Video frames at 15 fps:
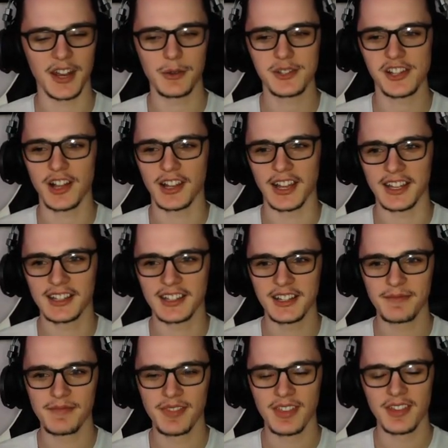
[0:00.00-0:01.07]
I know it's not
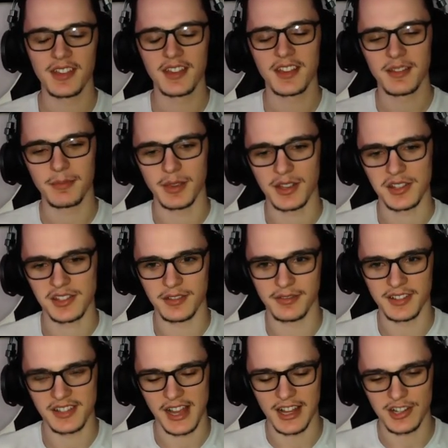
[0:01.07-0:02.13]
likely because
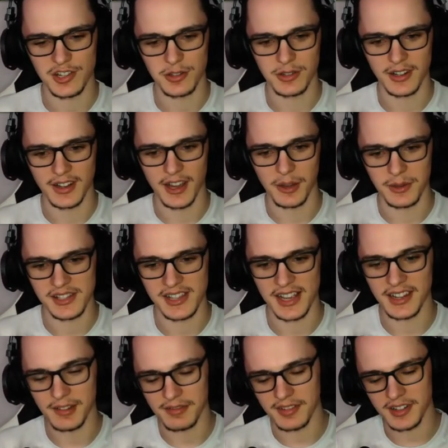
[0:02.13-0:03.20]
of his attitude and how he
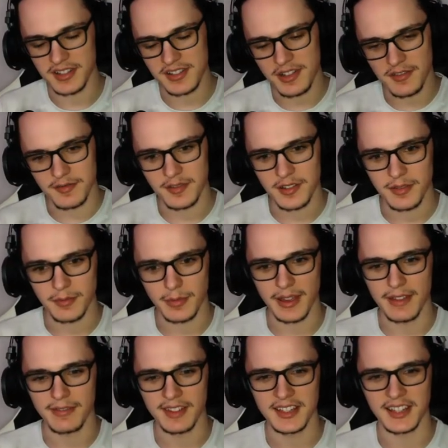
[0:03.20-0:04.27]
said everything and stuff.
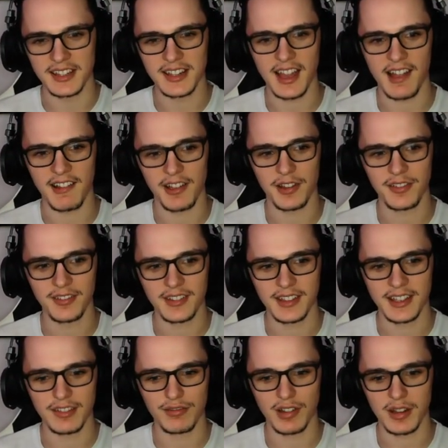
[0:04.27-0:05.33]
But if he did carry on
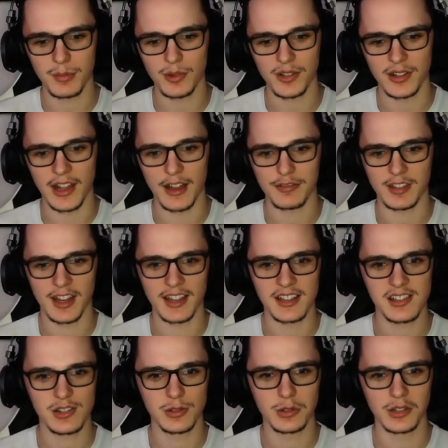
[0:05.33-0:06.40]
in volleyball after
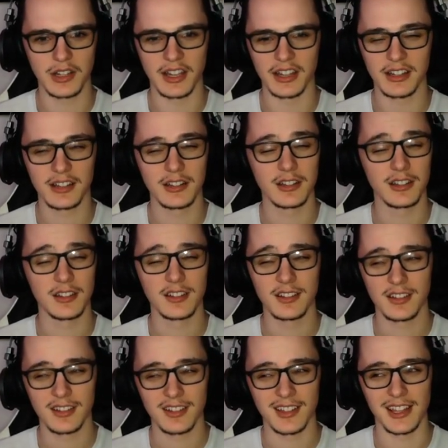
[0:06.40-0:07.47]
high school, like
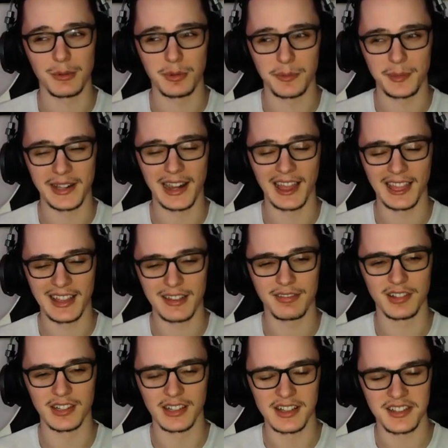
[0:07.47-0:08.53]
he would be
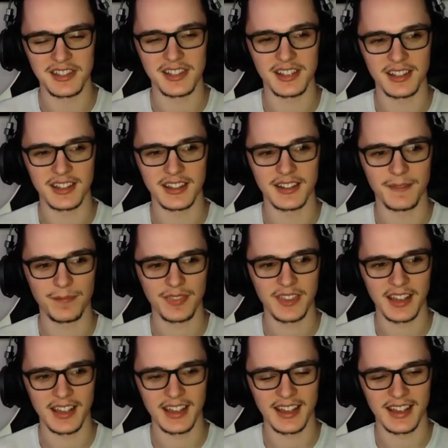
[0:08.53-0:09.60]
lethal as a
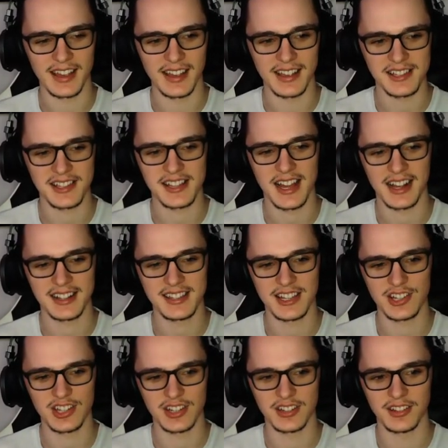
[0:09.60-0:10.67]
as a
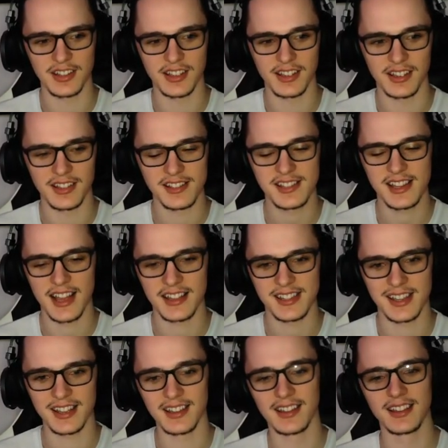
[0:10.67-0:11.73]
tactician uh,
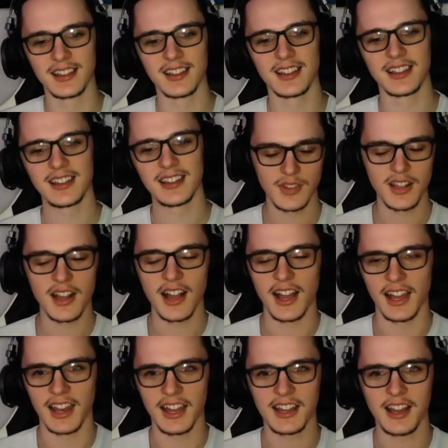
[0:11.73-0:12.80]
setter.
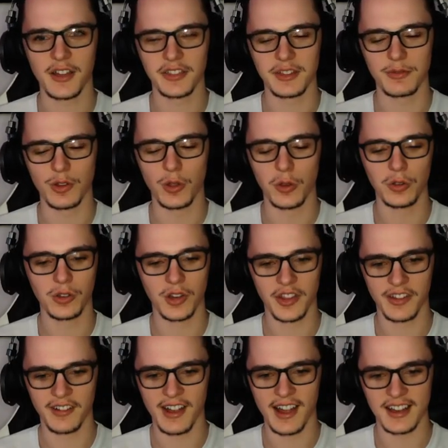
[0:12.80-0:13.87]
I like how they've all
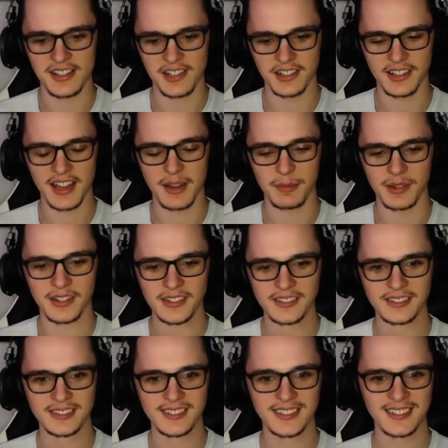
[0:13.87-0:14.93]
got their eyes on
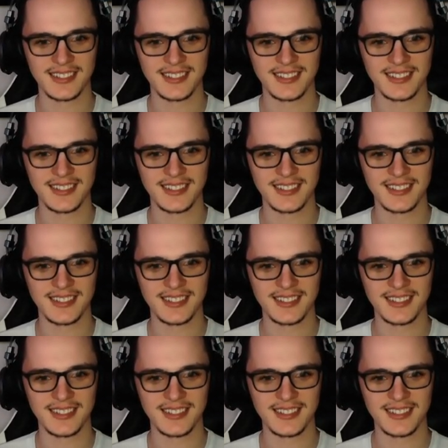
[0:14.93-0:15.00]
Kenma.